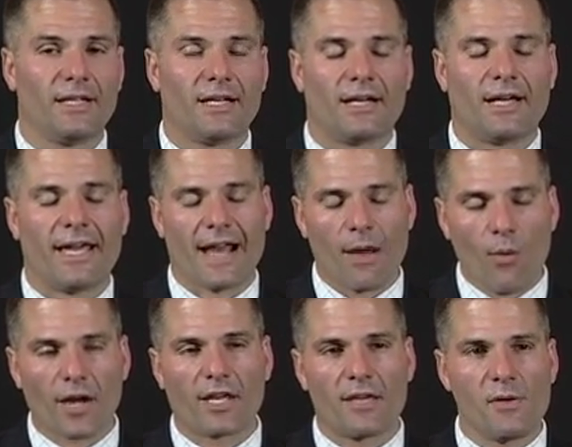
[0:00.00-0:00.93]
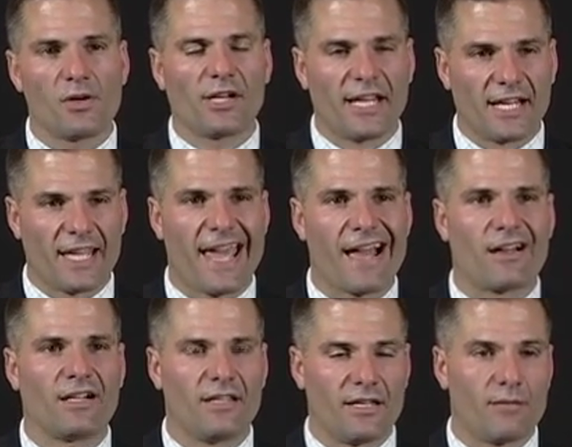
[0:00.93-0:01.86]
And I want a community and a
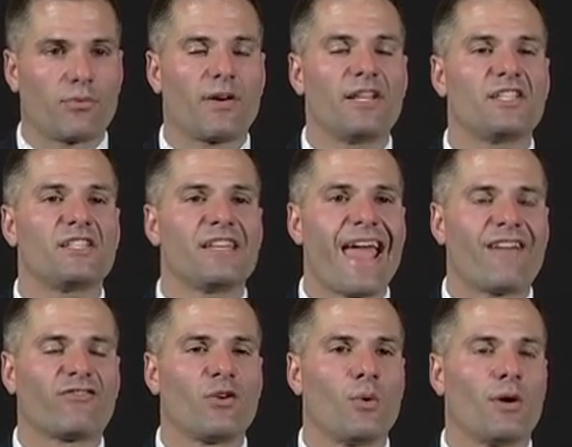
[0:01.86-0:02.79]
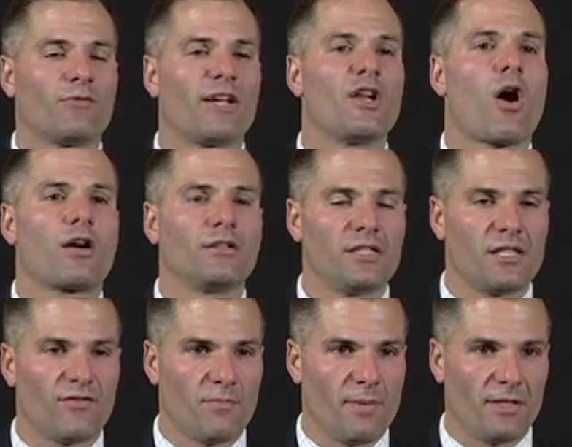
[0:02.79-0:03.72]
county that embraces everyone, regardless
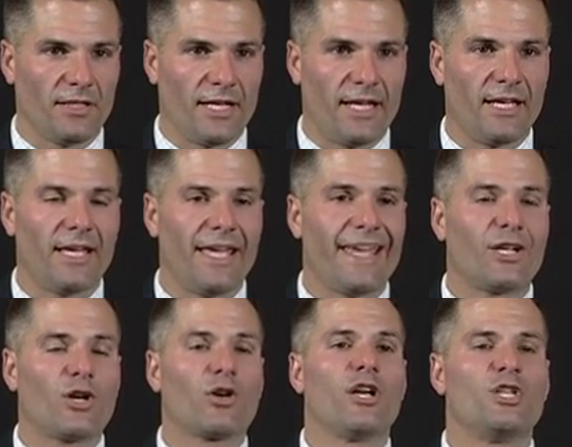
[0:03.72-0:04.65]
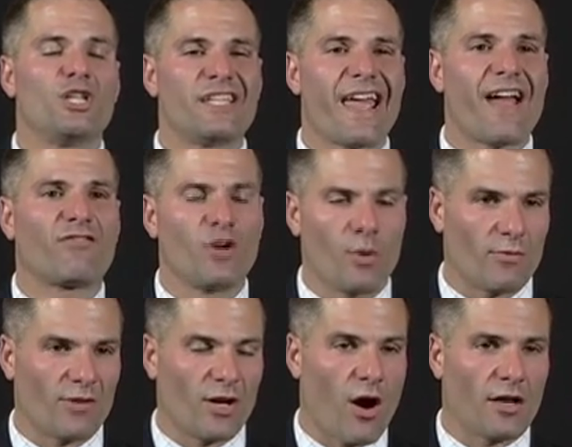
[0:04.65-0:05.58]
of ability, encourages
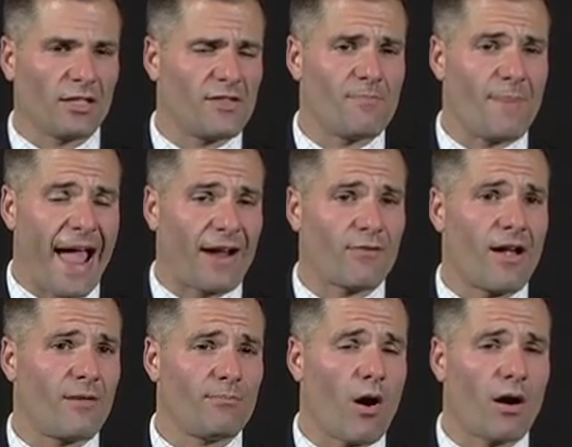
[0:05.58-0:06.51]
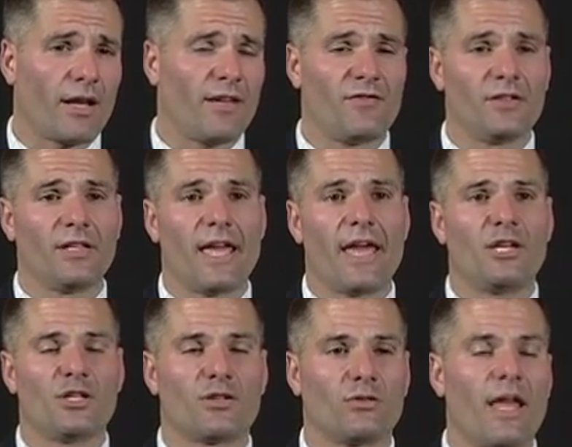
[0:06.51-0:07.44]
everyone, regardless of background, party
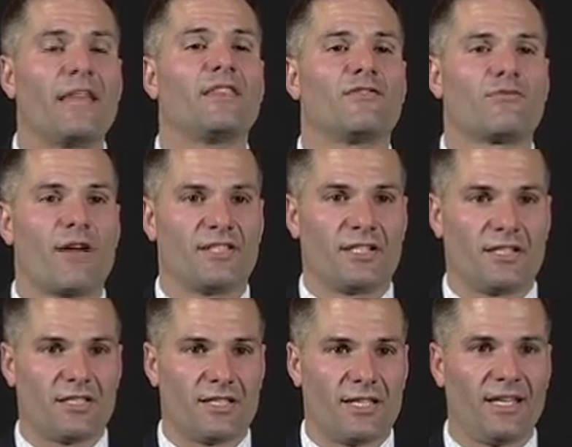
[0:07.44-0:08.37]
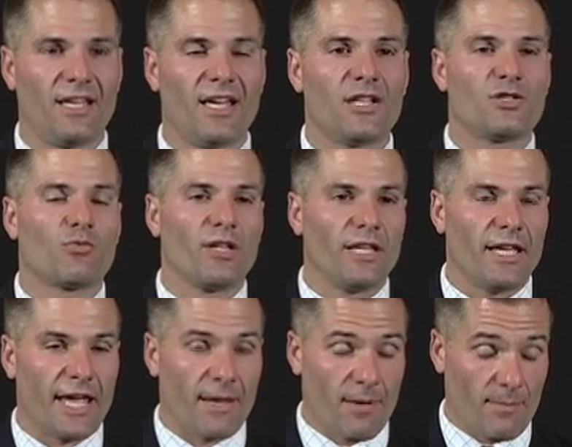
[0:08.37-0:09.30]
affiliation, or length of residency, to
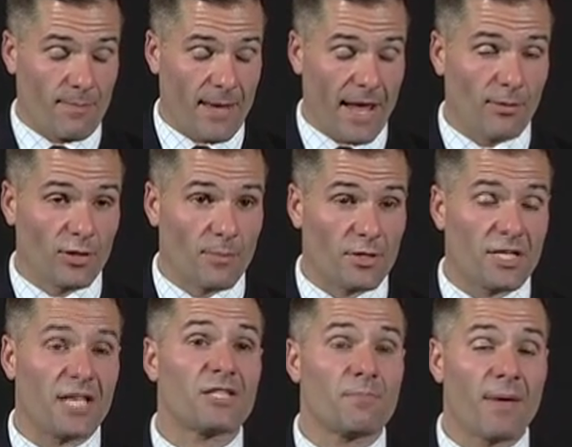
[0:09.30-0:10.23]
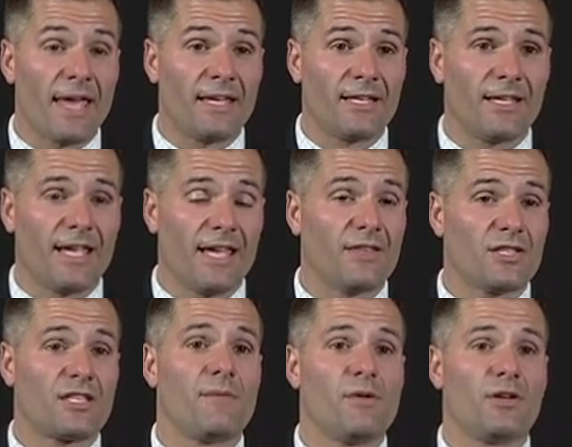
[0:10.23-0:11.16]
really be able to participate in
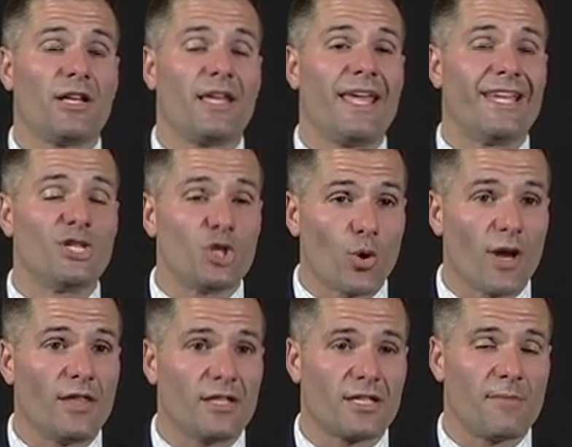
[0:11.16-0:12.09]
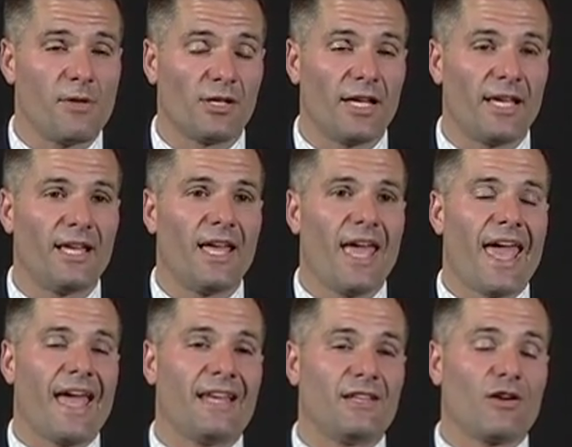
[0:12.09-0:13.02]
this community, enjoy this community,
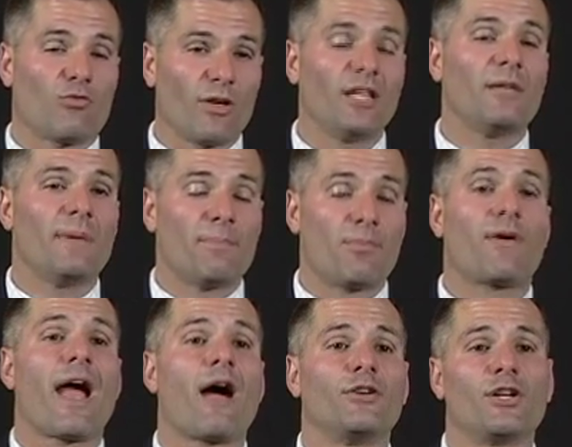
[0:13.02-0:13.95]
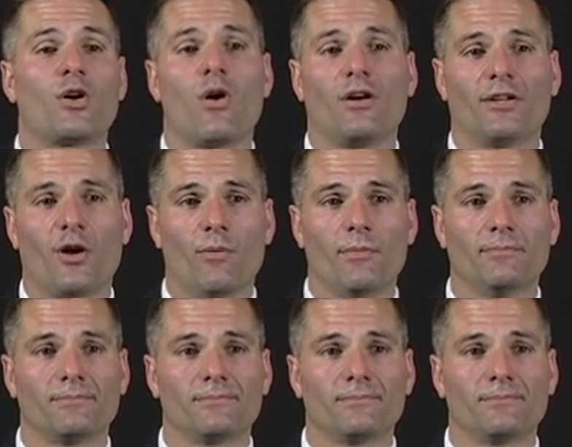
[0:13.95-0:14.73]
and really be proud to call it home.